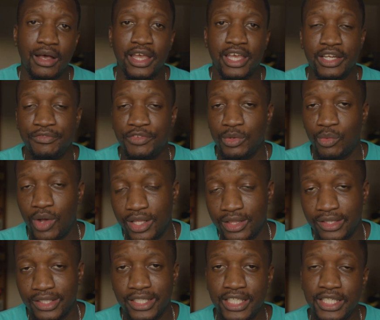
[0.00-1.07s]
And if you
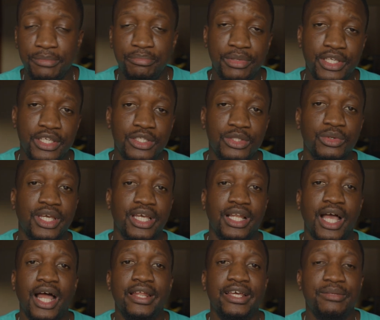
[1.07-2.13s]
want the EP, you can
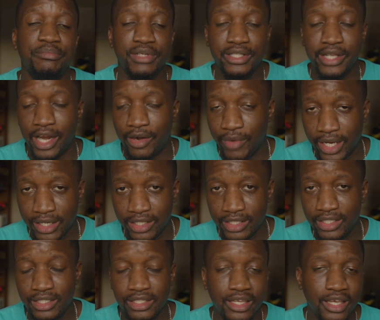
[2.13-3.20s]
holler at me
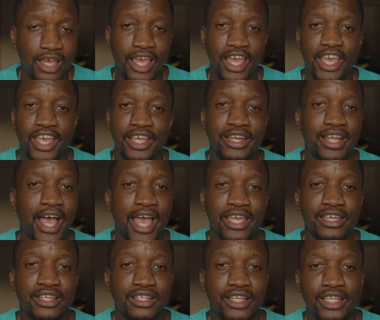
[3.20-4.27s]
directly, and I
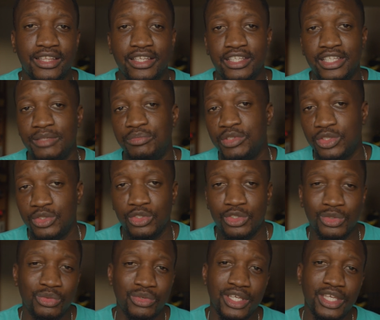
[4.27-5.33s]
can get the EP to
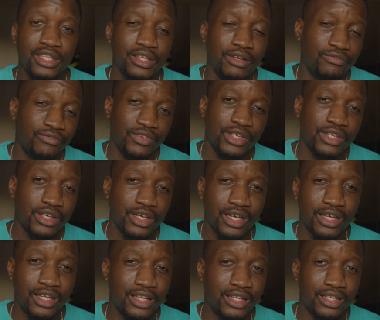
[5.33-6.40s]
you either
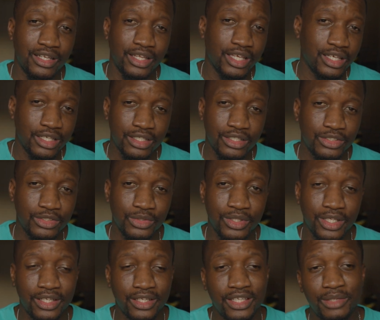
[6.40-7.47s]
via a link to
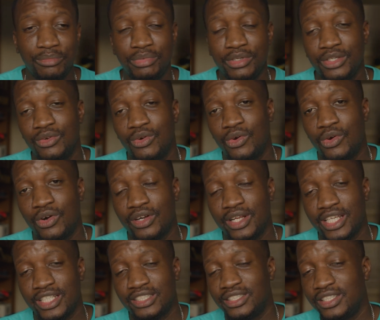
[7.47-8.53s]
the EP or
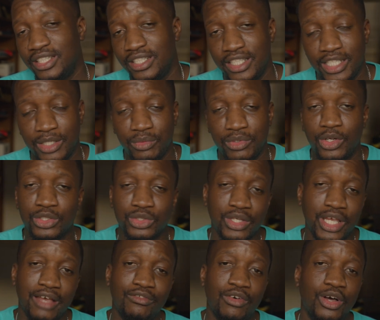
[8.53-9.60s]
a CD. We also
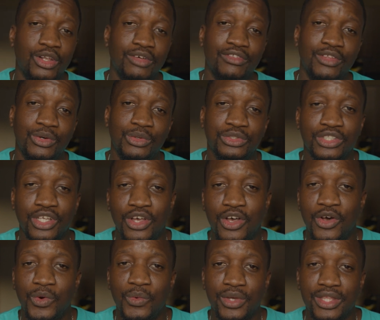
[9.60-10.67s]
have all of those
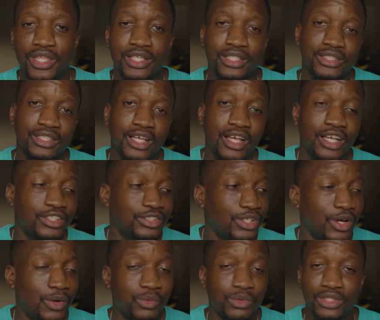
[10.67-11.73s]
with us.
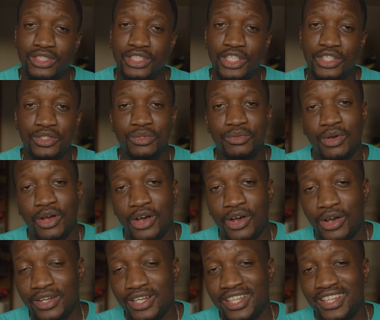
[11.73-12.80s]
So we'll see you
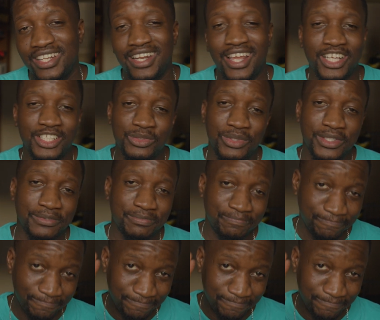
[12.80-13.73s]
on the next one.